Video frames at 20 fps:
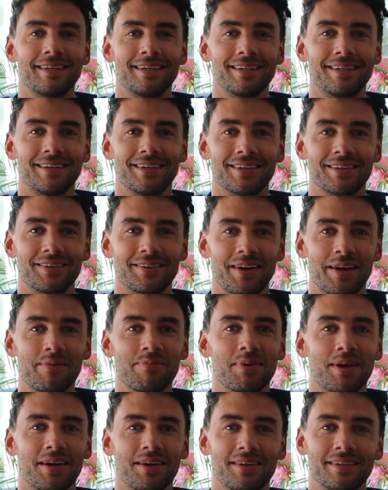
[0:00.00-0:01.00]
and her
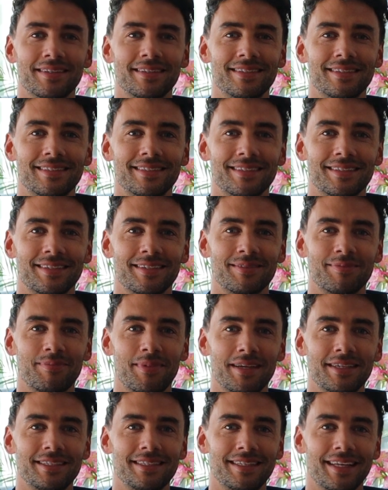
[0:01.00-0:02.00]
grandparents'
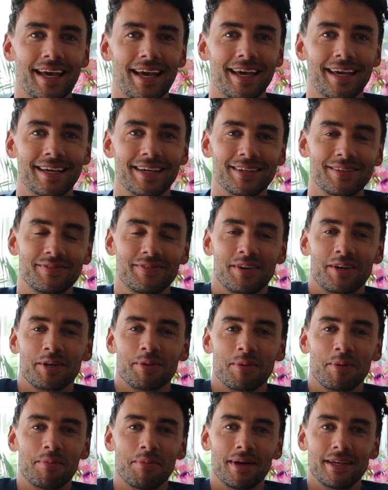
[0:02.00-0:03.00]
Mustang
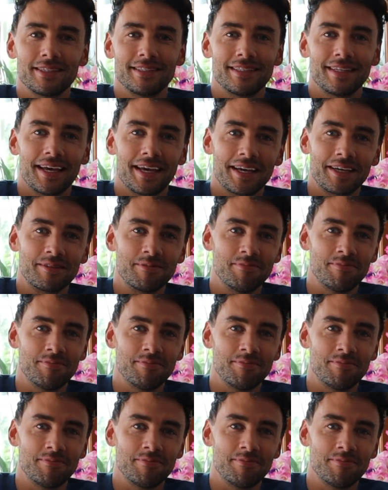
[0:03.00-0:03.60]
convertible Mustang.